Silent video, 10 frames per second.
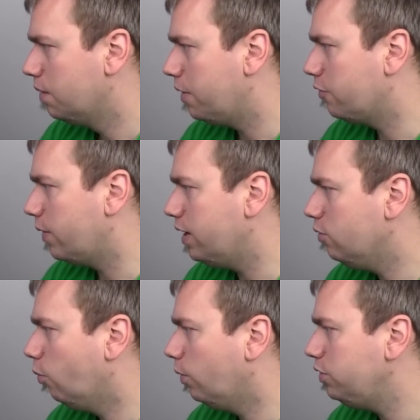By the
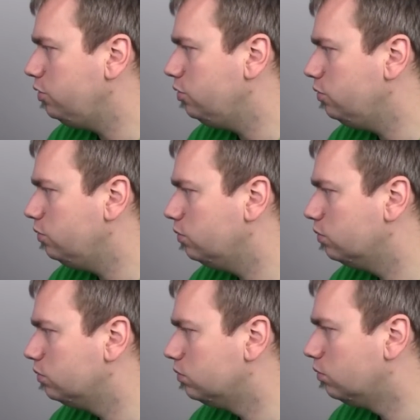way, what do you
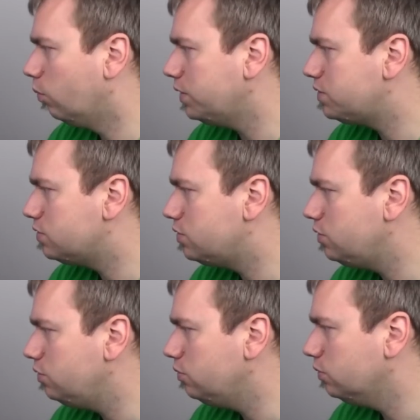
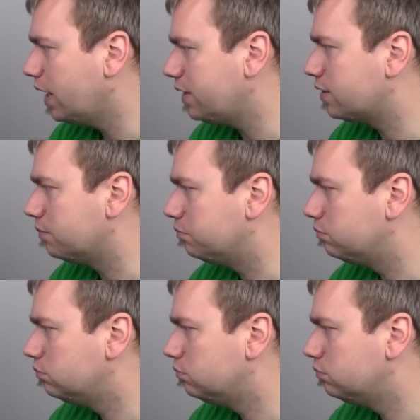like them?